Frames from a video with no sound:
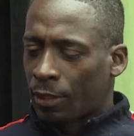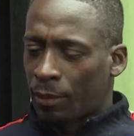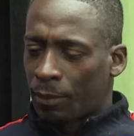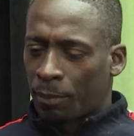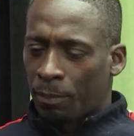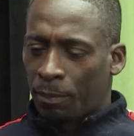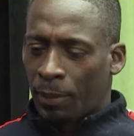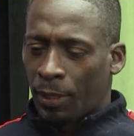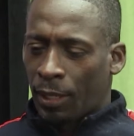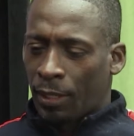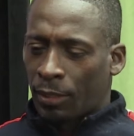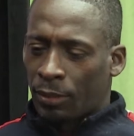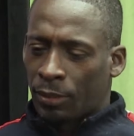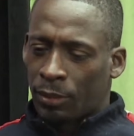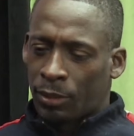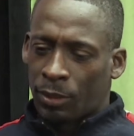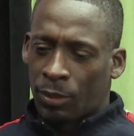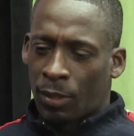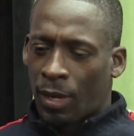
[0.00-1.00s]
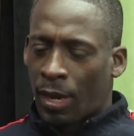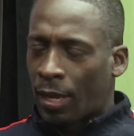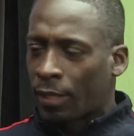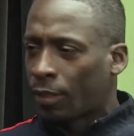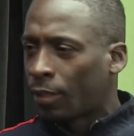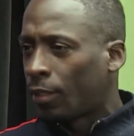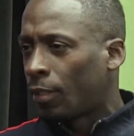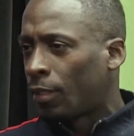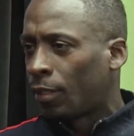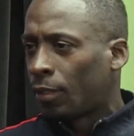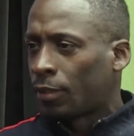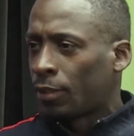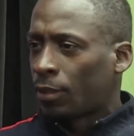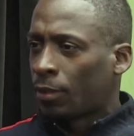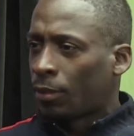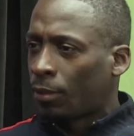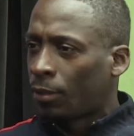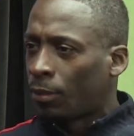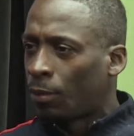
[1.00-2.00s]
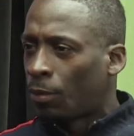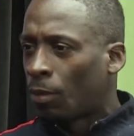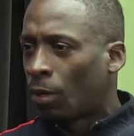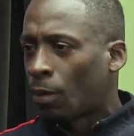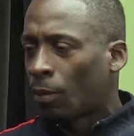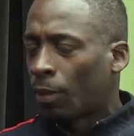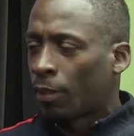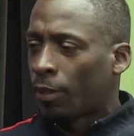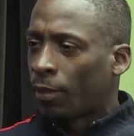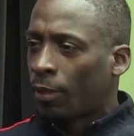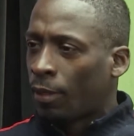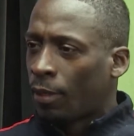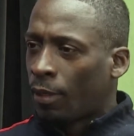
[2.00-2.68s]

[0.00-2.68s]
being sought after to work with